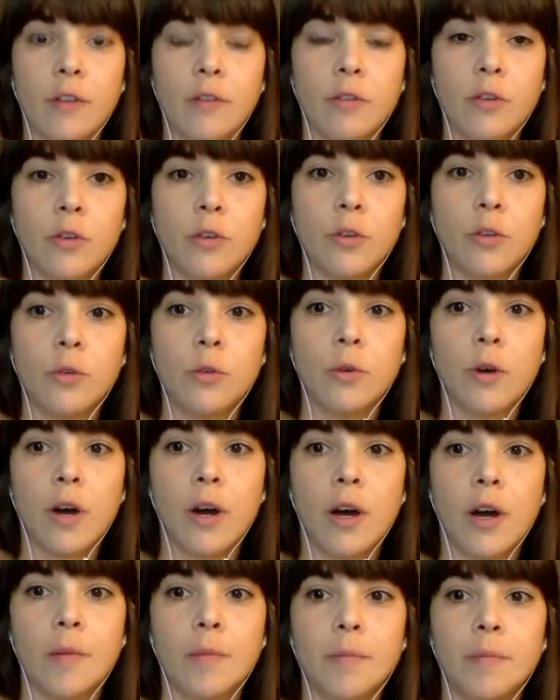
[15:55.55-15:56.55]
And if you,
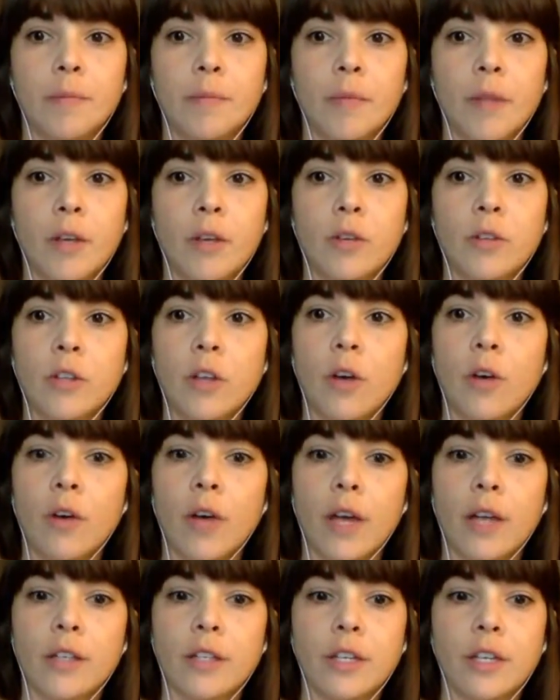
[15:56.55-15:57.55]
like you
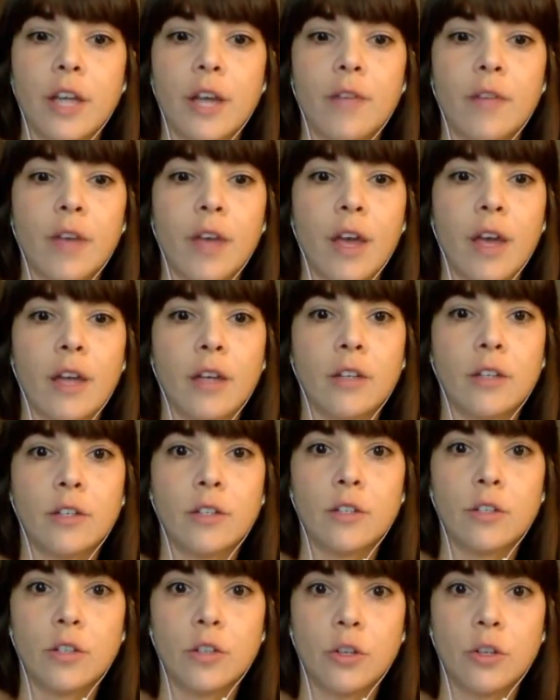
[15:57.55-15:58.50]
saw Anthony navigate